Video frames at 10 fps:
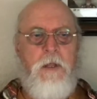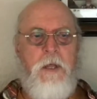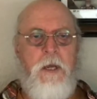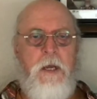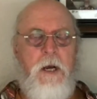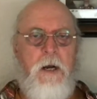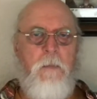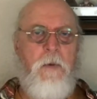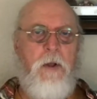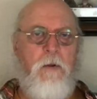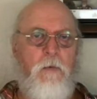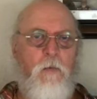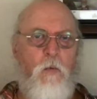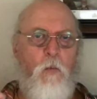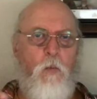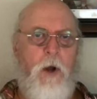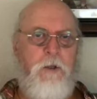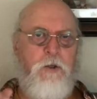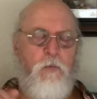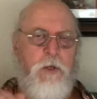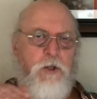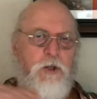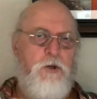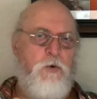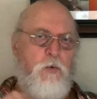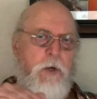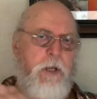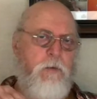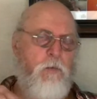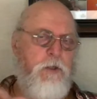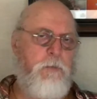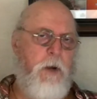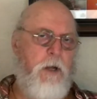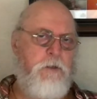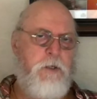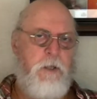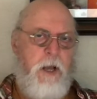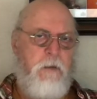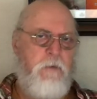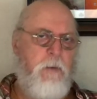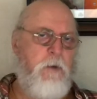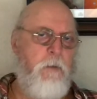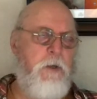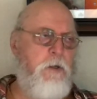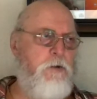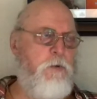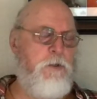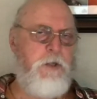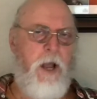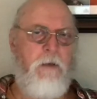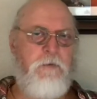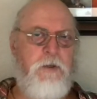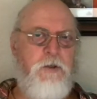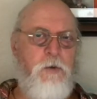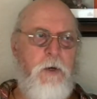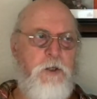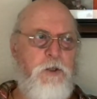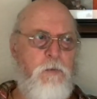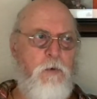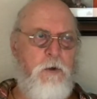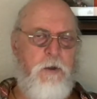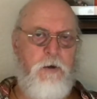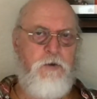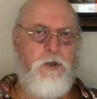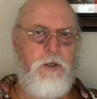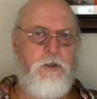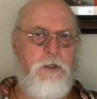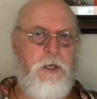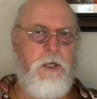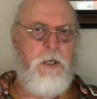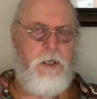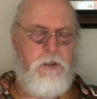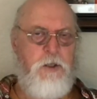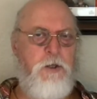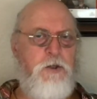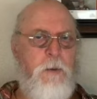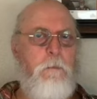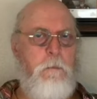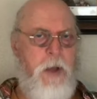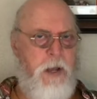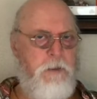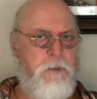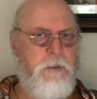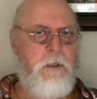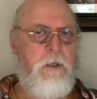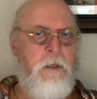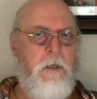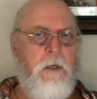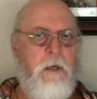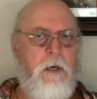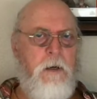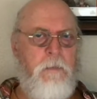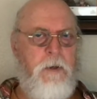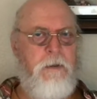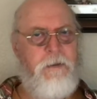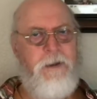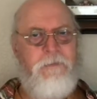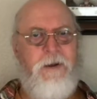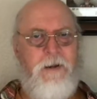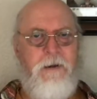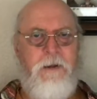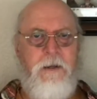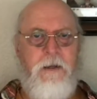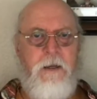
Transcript: The What we do in response to that, if I'm coming into a staff situation where it's just a mess, I've kind of